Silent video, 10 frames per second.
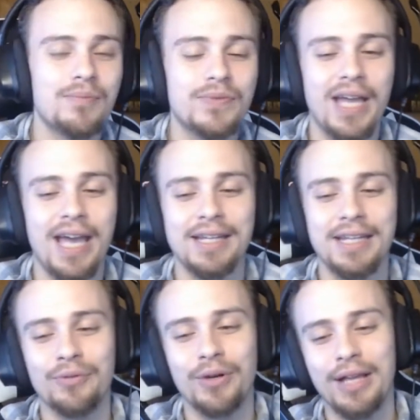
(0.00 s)
And
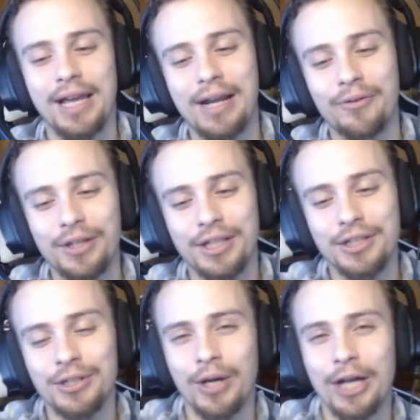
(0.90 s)
I
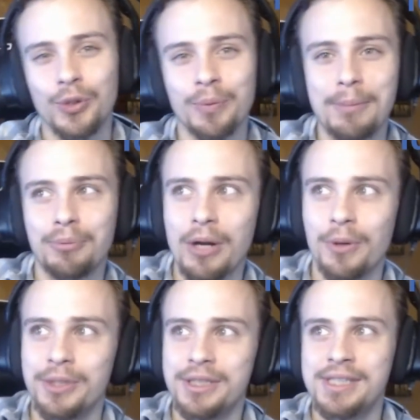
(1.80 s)
really, you know, I threw my
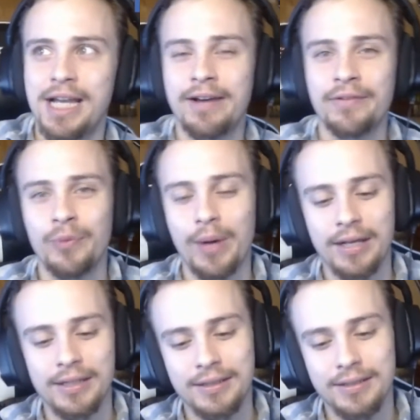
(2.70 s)
priorities out of
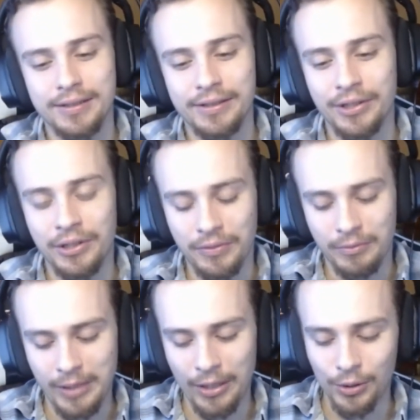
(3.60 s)
whack. You know,
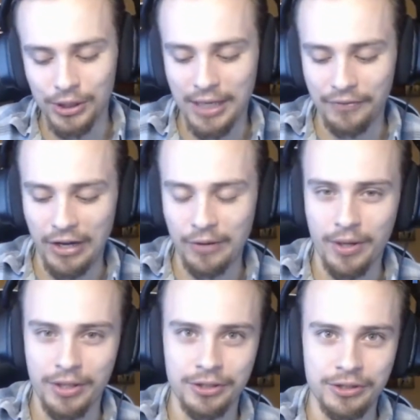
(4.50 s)
my whole life I
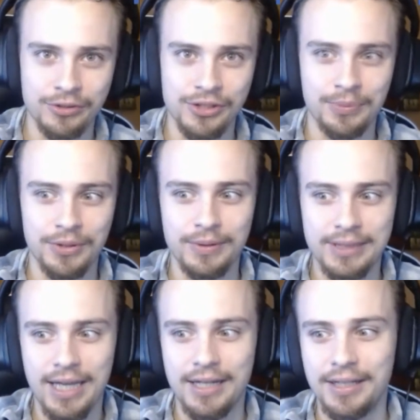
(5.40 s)
wanted to do something
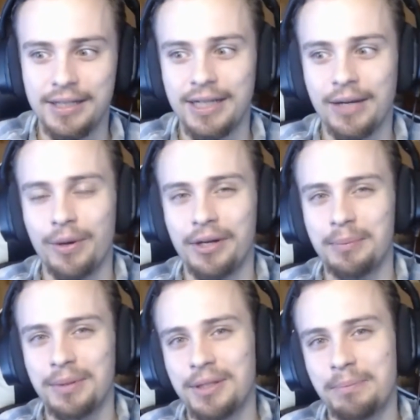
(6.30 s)
with editing. I wanted
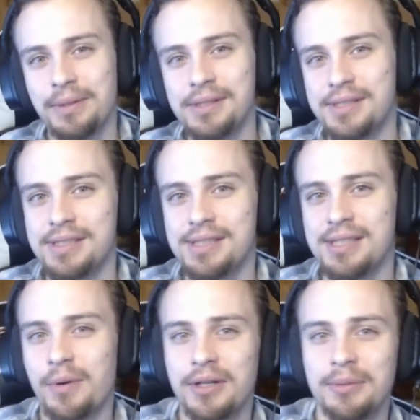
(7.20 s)
to be in the business.
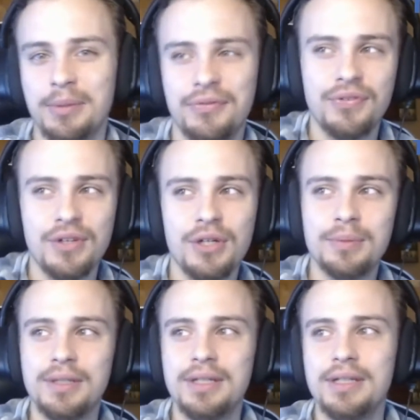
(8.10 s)
I wanted to be
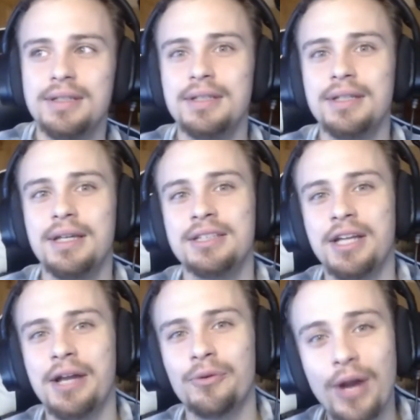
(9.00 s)
filming and
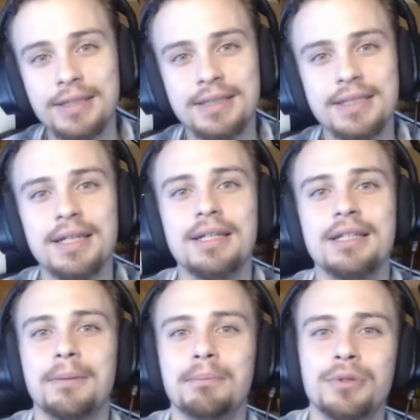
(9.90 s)

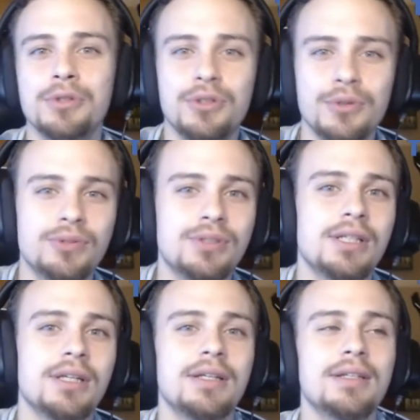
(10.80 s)
directing and
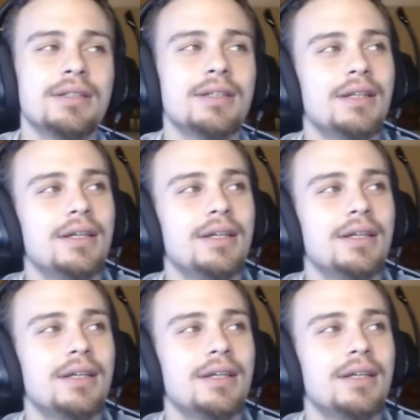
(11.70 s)
producing.